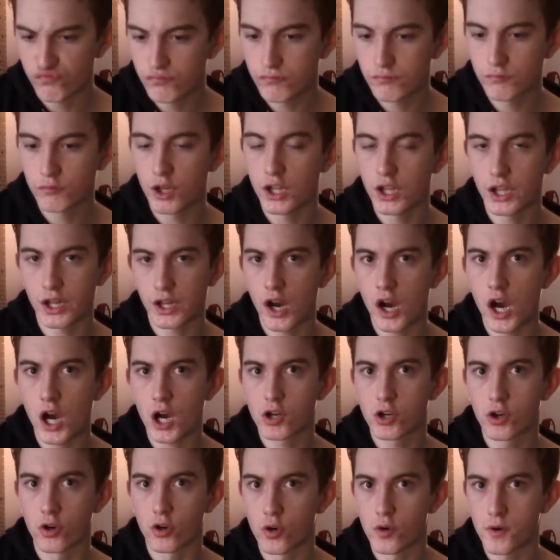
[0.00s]
really
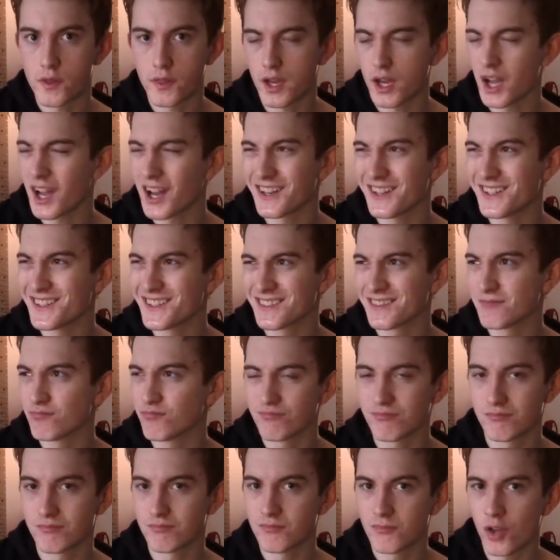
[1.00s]
hardcore with it, and it's
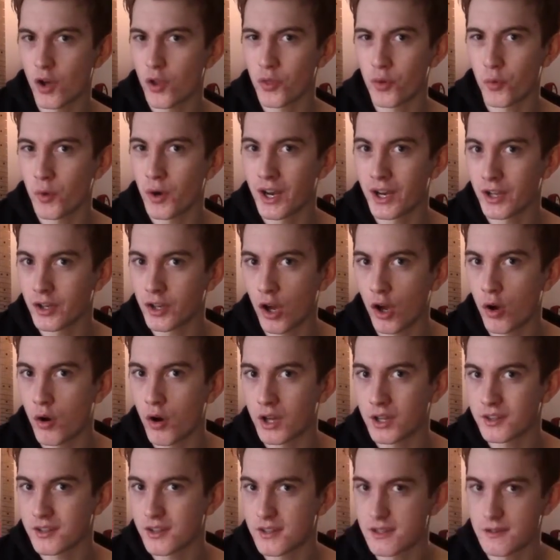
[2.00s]
not the way to go, I
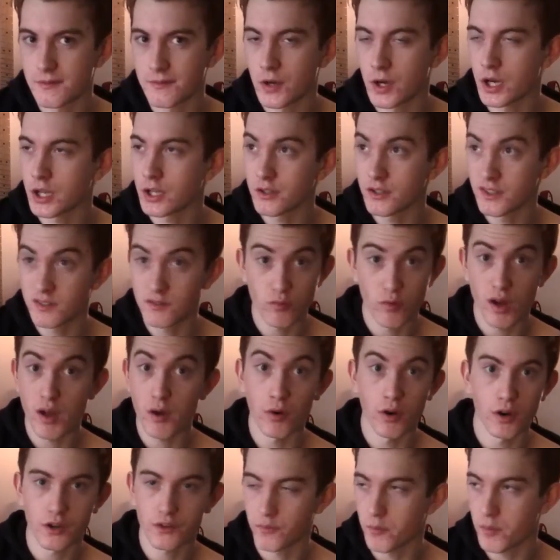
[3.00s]
tend to find. It's the way it
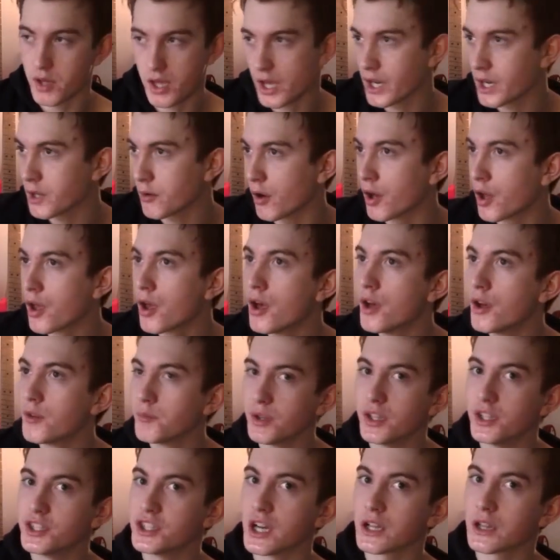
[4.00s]
works for me anyway.
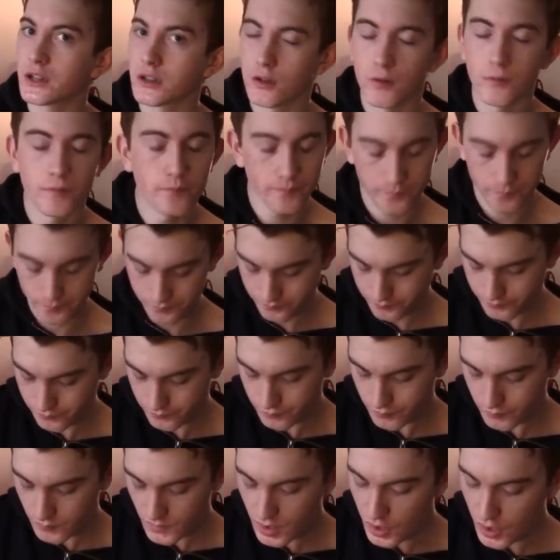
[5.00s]
Be gentle.
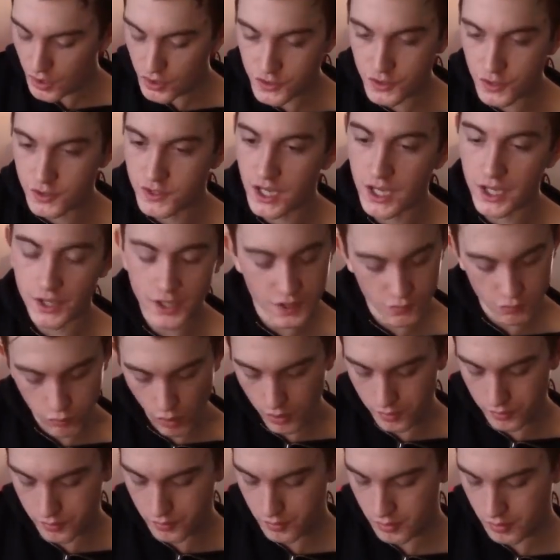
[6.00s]
So take this
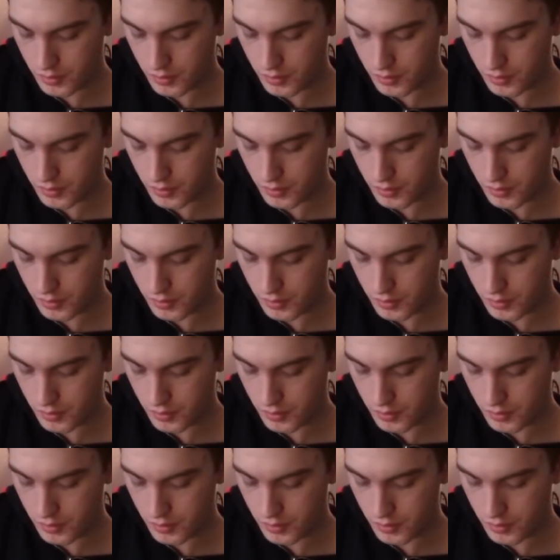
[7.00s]
one.